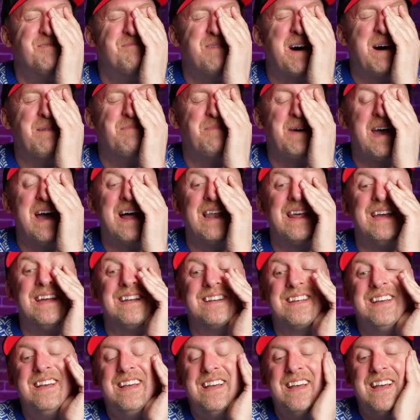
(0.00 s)
My ballot.
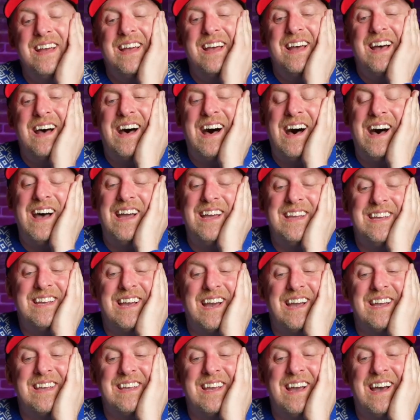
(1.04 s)
Ay,
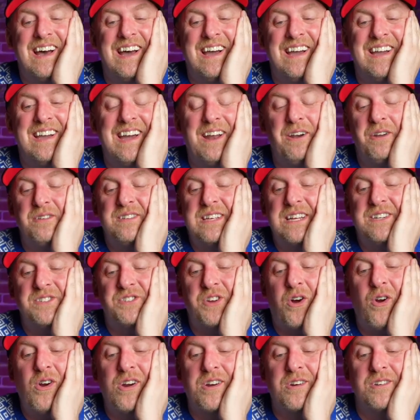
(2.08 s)
ay, ay. I don't know, is that
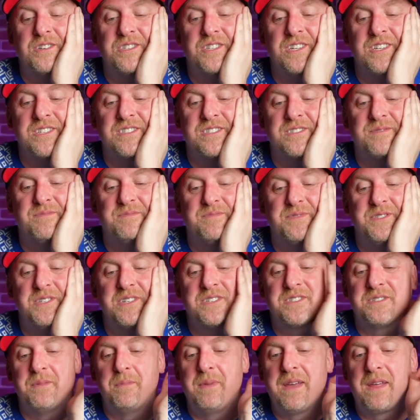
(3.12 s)
dark or just
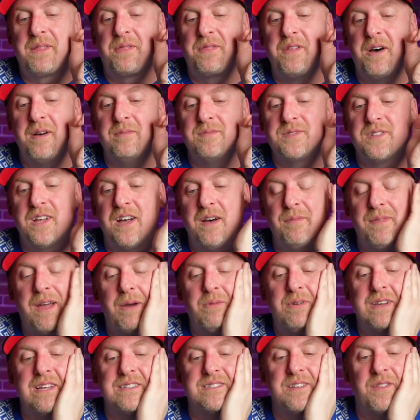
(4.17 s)
a big thumbs up? That
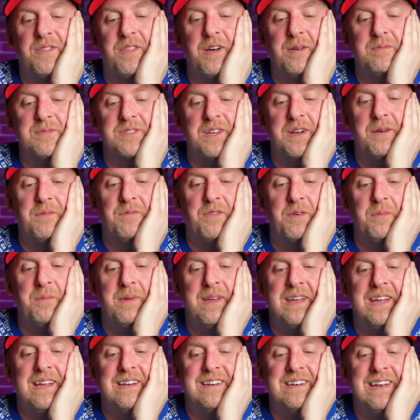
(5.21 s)
one gets a thumbs up from
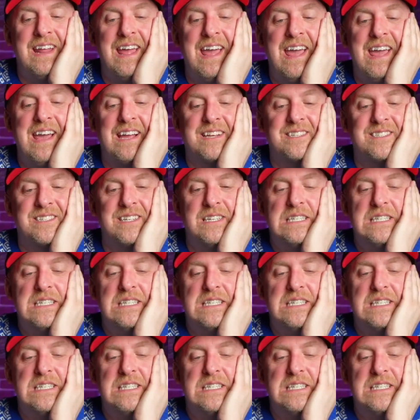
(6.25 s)
me. Next,